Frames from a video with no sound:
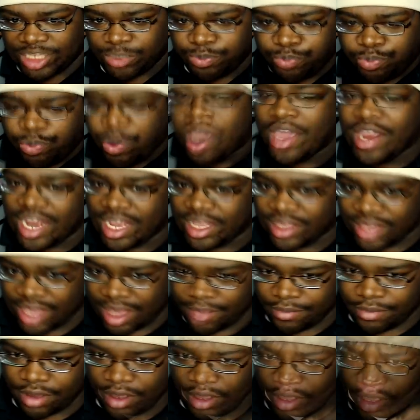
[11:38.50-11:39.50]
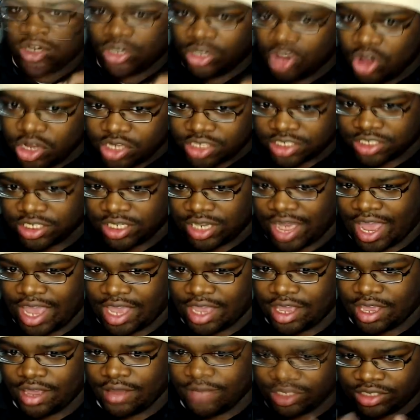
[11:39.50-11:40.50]
that's pinning them, it looks
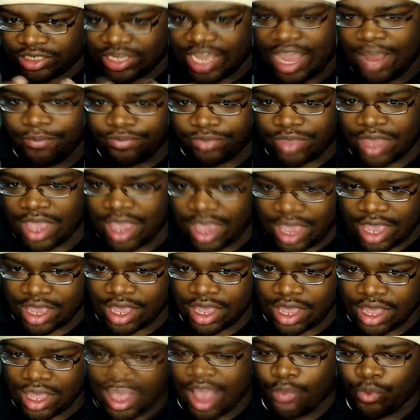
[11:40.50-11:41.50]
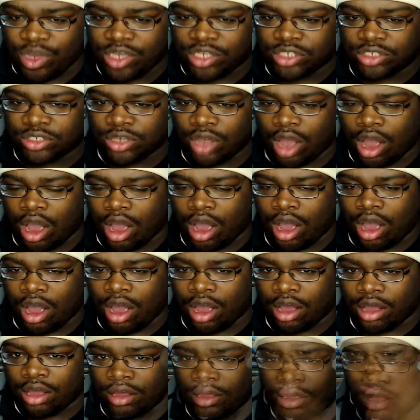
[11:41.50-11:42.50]
like the same thing that we
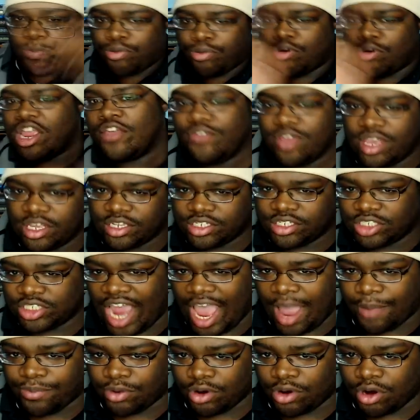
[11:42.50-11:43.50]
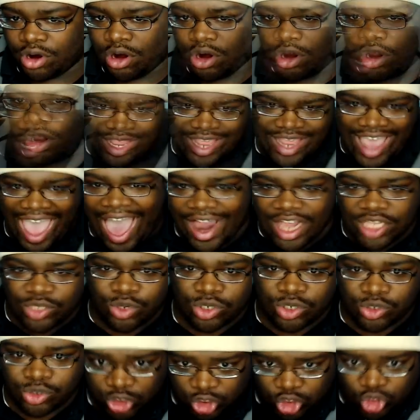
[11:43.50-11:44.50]
saw in the previous chapter when
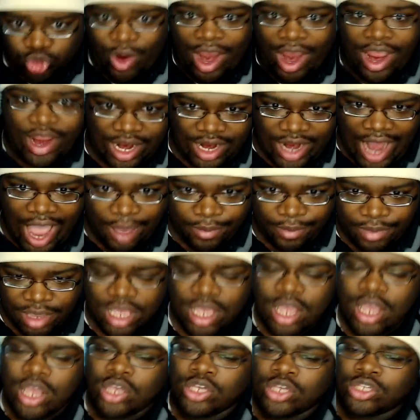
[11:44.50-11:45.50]
Gallus was restraining Nami.